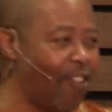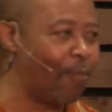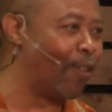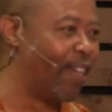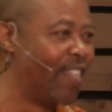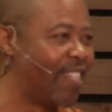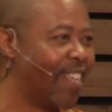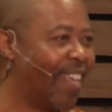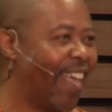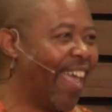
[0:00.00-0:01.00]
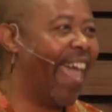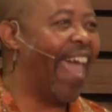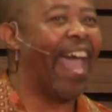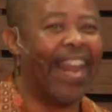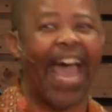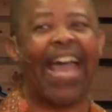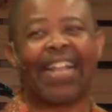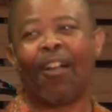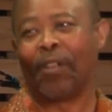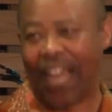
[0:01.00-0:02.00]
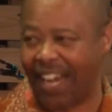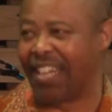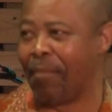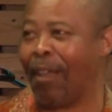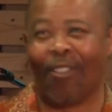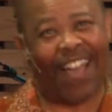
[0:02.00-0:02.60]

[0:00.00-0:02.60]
of Police. And I tell Naledi Lehoko,